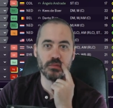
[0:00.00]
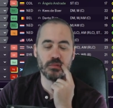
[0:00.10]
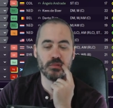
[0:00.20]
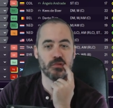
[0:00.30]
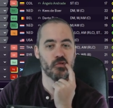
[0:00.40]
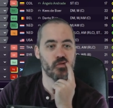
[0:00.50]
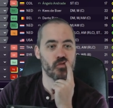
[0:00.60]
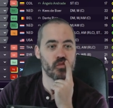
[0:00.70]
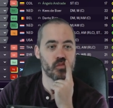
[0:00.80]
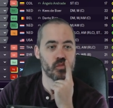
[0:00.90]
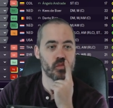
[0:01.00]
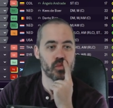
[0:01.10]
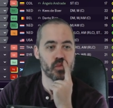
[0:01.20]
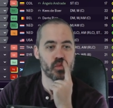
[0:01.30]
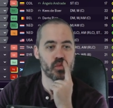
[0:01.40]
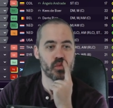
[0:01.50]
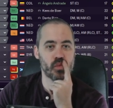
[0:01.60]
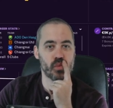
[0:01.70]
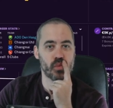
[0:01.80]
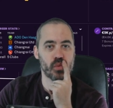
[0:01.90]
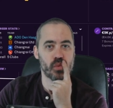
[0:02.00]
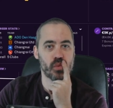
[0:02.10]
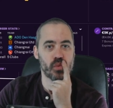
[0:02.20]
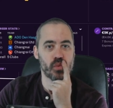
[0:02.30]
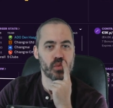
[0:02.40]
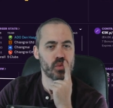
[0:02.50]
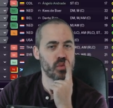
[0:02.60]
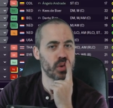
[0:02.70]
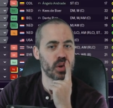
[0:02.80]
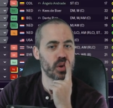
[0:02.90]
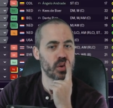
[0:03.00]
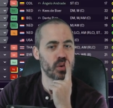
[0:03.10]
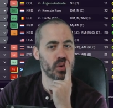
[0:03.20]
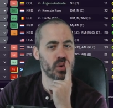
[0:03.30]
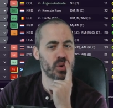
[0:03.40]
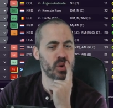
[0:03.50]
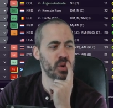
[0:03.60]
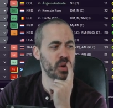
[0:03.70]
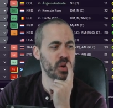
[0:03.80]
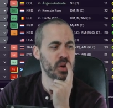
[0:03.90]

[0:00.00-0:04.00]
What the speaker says: (no one is talking)